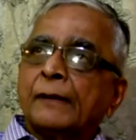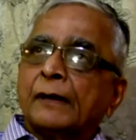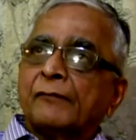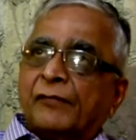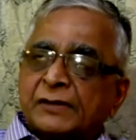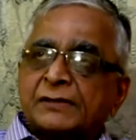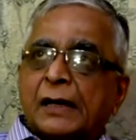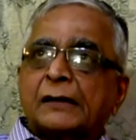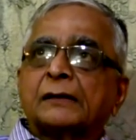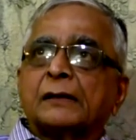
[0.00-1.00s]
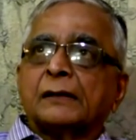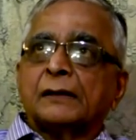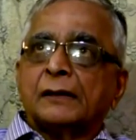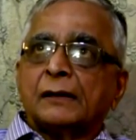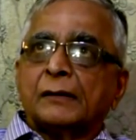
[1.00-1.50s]
wish that
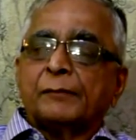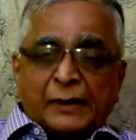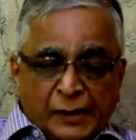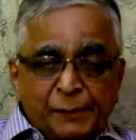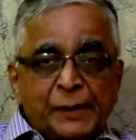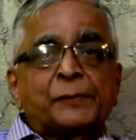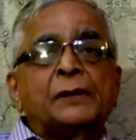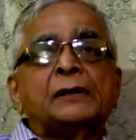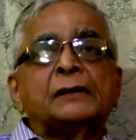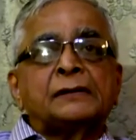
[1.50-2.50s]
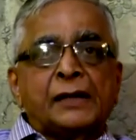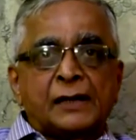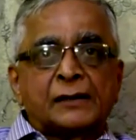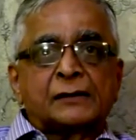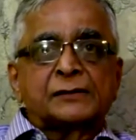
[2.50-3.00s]
better people
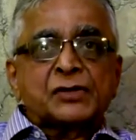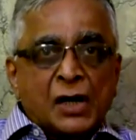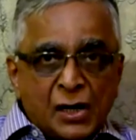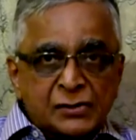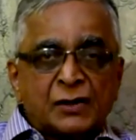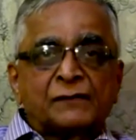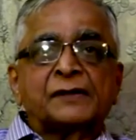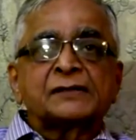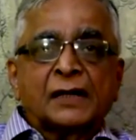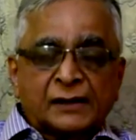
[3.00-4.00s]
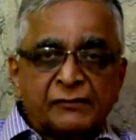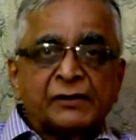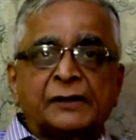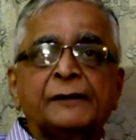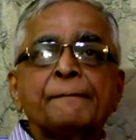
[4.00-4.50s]
take charge of this
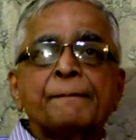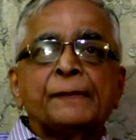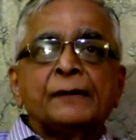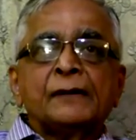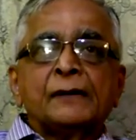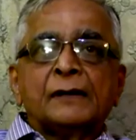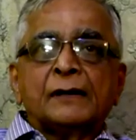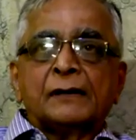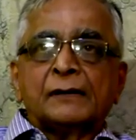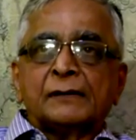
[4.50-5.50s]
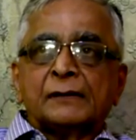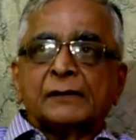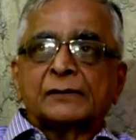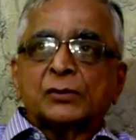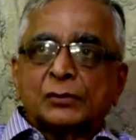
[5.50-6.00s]
activity
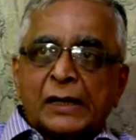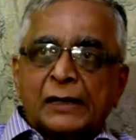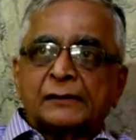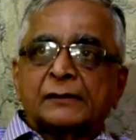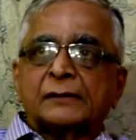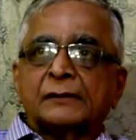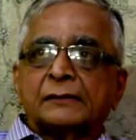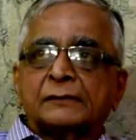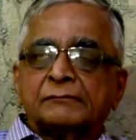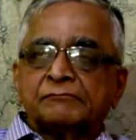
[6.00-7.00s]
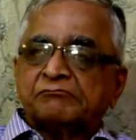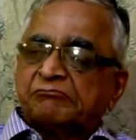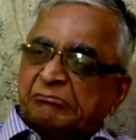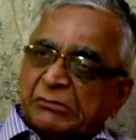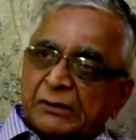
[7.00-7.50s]
so that
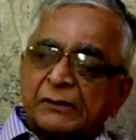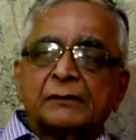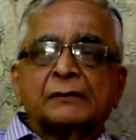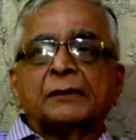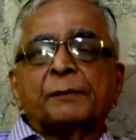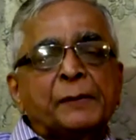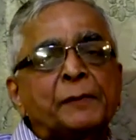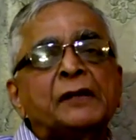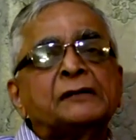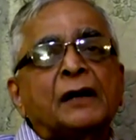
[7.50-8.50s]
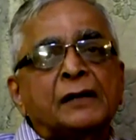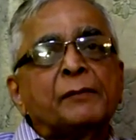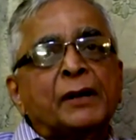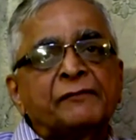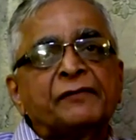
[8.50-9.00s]
the people in
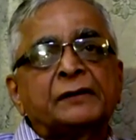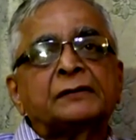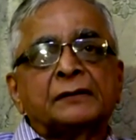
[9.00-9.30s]
Thane benefit